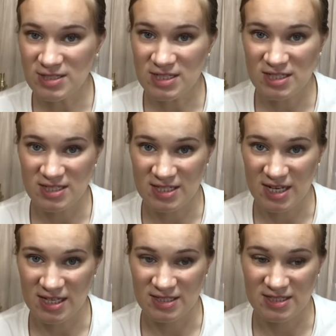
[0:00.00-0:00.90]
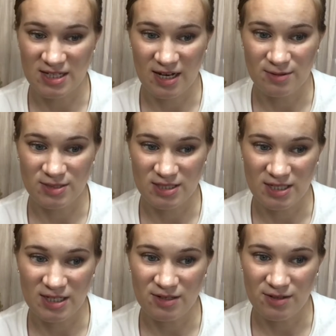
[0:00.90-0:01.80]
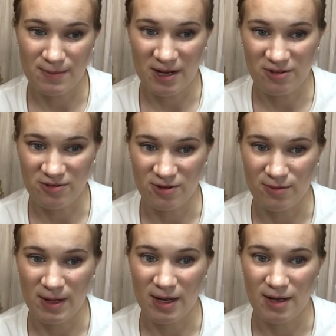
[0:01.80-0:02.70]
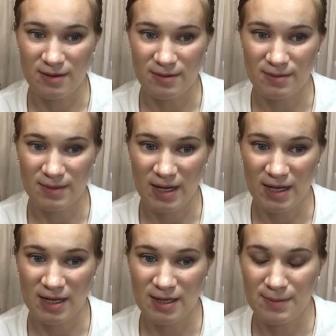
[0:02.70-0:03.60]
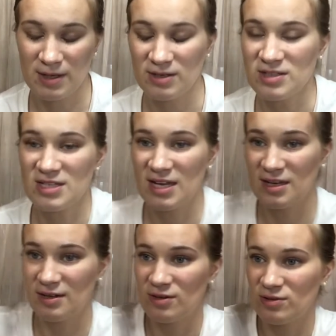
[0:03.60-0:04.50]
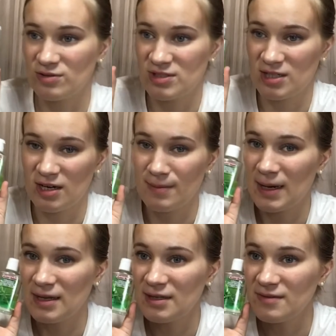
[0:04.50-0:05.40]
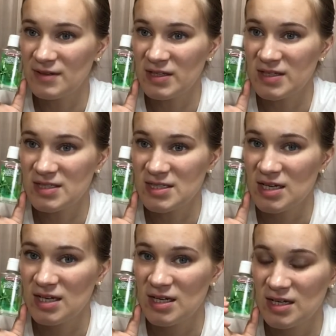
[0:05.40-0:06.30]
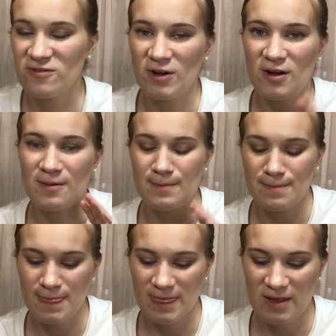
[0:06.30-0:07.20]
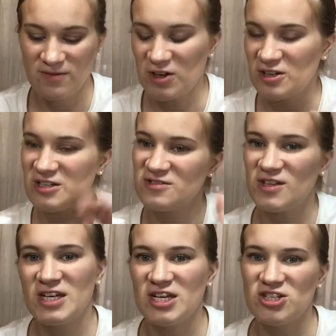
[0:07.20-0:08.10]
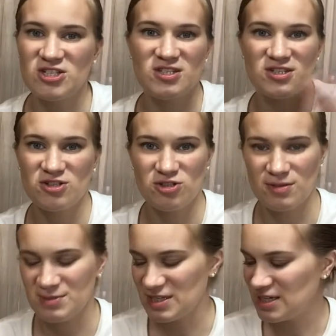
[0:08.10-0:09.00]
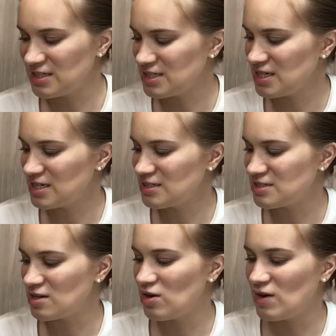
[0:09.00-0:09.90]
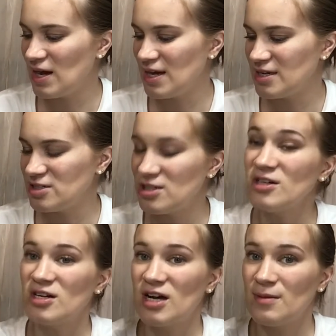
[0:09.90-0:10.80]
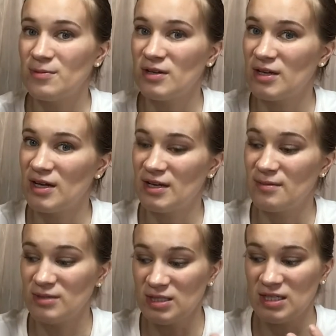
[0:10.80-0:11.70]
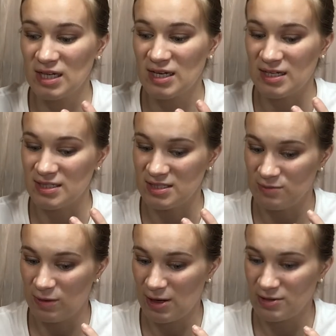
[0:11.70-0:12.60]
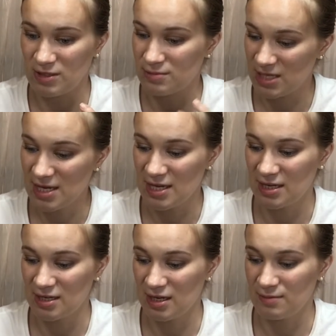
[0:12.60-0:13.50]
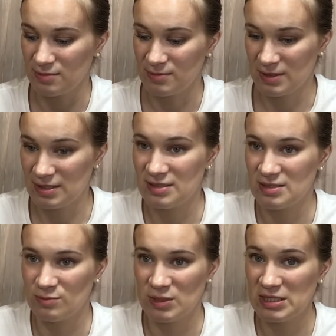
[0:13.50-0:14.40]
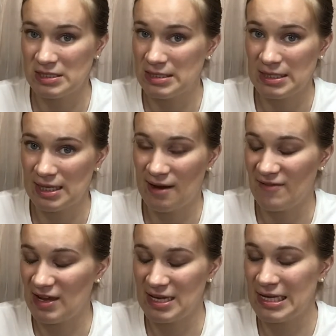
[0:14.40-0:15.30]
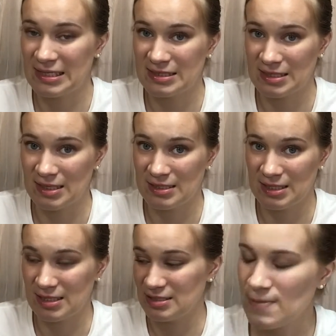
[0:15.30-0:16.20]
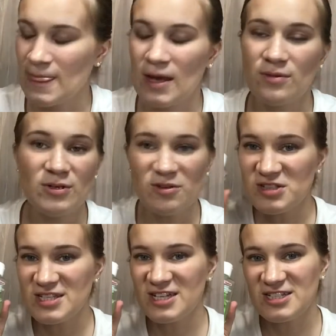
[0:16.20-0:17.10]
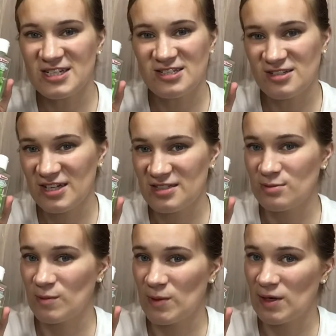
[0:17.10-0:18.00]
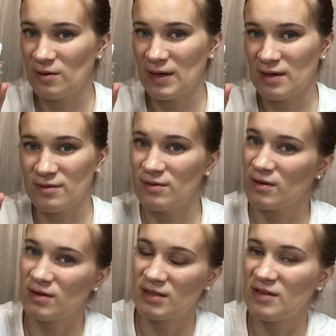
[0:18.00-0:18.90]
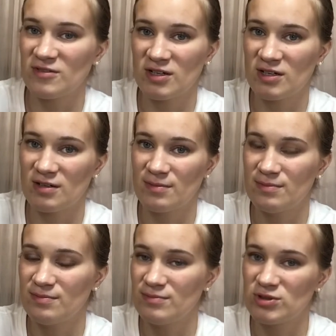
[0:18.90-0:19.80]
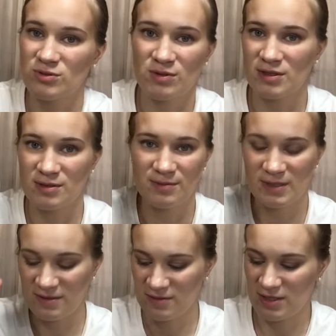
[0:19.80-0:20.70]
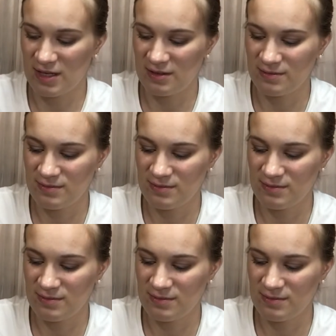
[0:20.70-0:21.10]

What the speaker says: in the States, I was cleaning out the bathroom, and my parents had a whole stockpile of these from various vacations and trips they had taken, so I took a couple, and I'm really glad I wound up taking a couple because we didn't have any hand sanitizer. We always sanitize our hands when we go out or leave a store or whatever now.